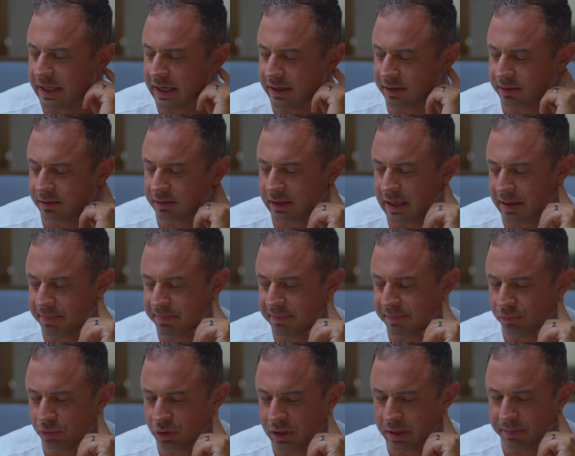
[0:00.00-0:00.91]
That
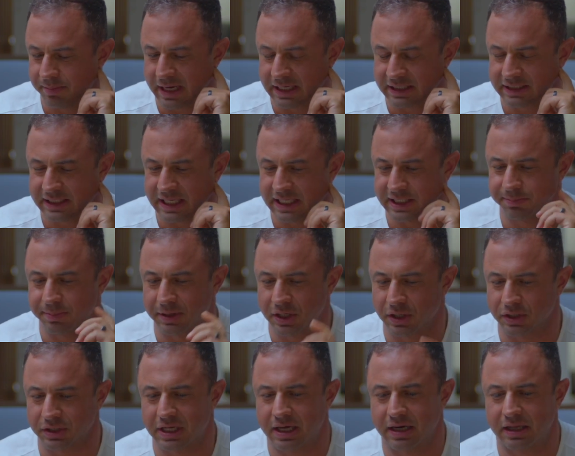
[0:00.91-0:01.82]
really makes sense
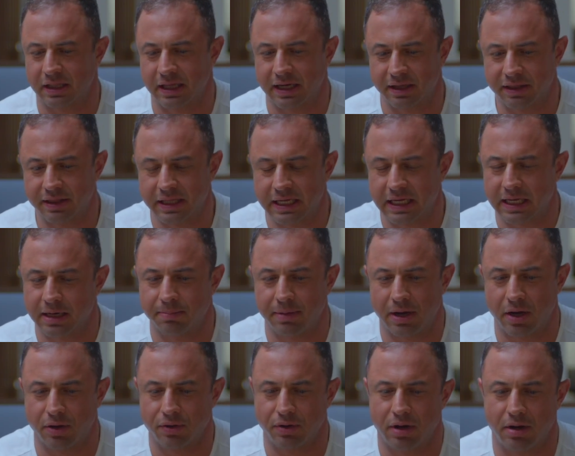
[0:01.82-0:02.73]
because kind of like thinking
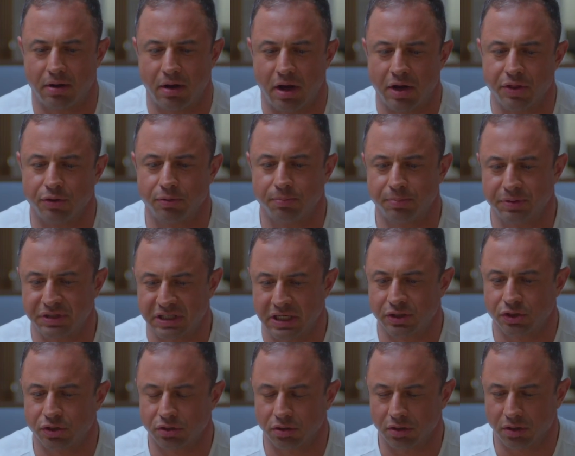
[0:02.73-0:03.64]
about other
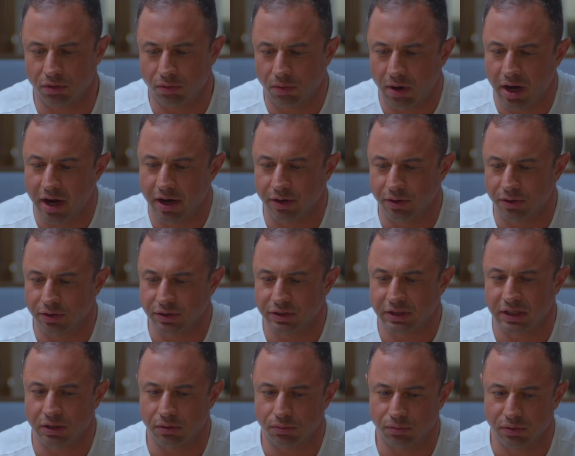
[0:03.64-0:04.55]
potential acquirers
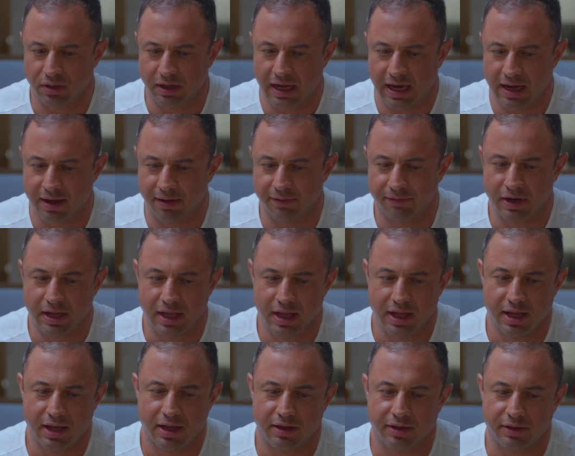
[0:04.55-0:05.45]
that you would have,
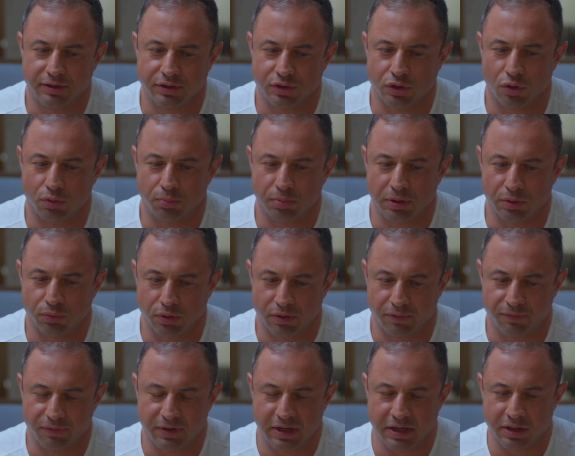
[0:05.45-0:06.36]
Scopely would
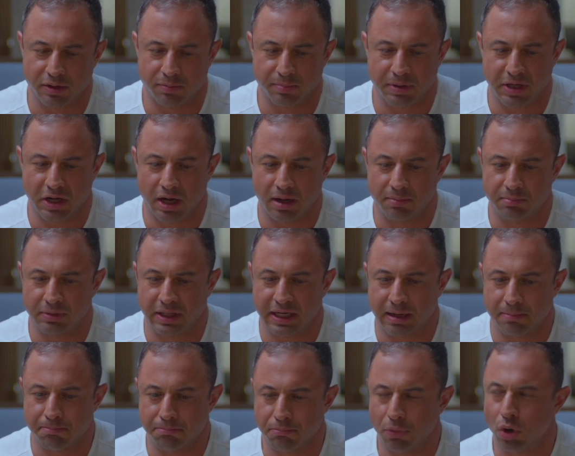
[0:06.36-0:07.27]
have either become
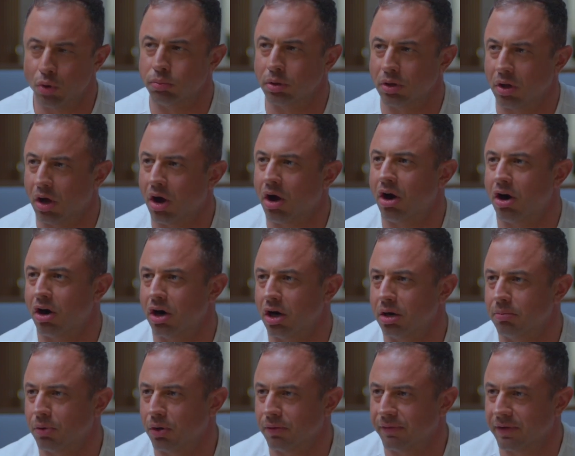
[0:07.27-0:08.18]
like a mobile
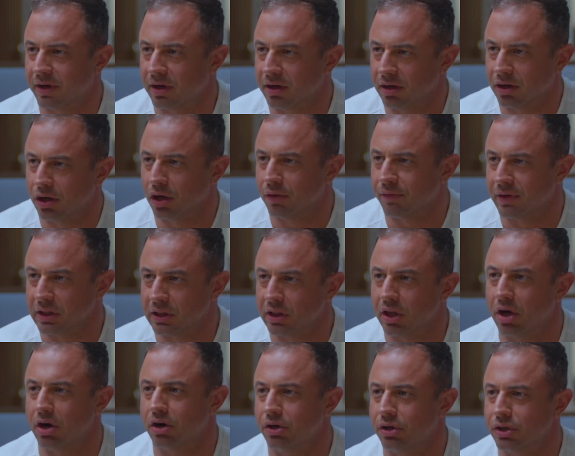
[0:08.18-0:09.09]
arm of a
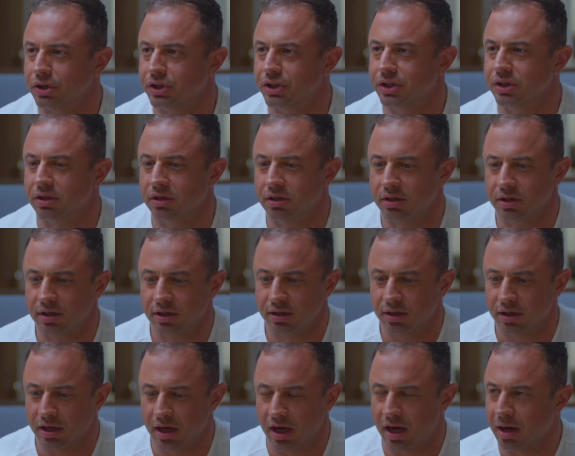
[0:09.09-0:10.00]
large
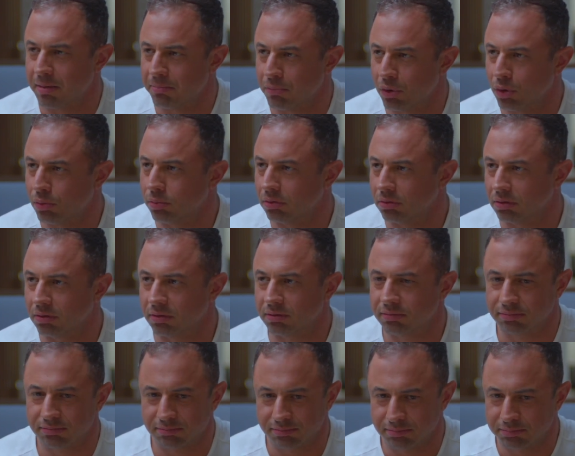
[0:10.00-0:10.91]

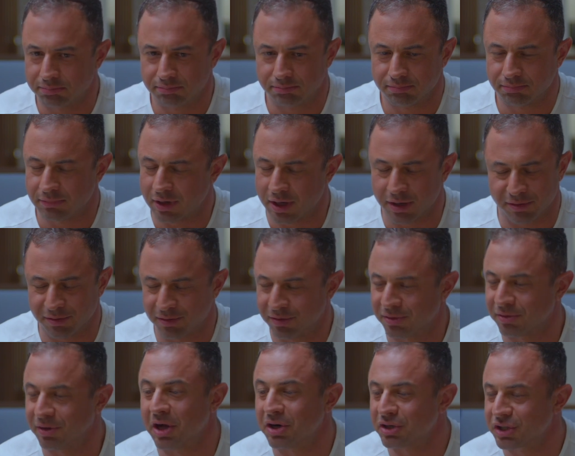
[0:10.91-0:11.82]
mobile
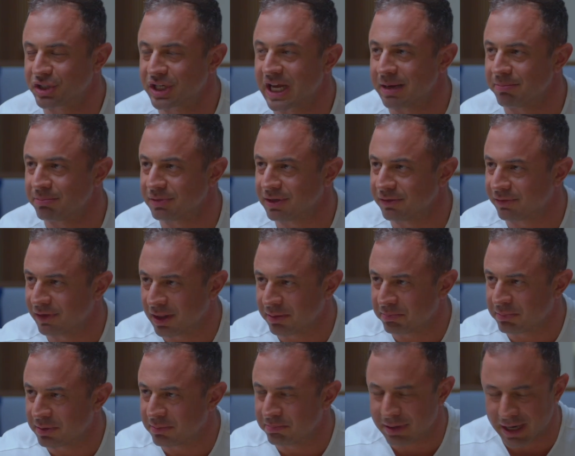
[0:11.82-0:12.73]
or large game
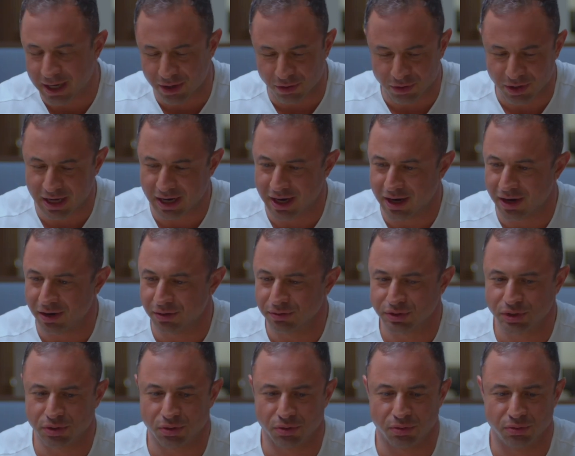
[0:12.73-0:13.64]
development
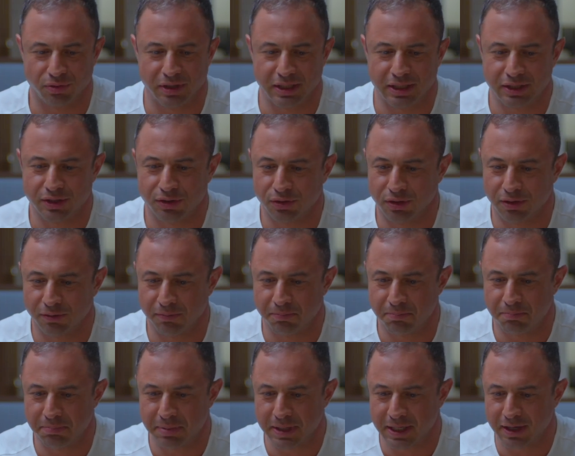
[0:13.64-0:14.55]
powerhouse, or it could
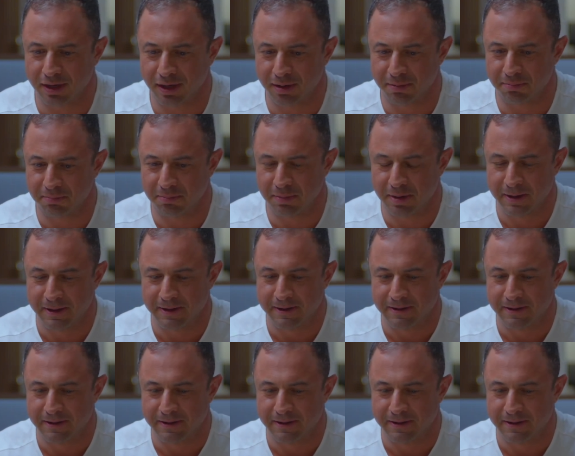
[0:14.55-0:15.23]
have become,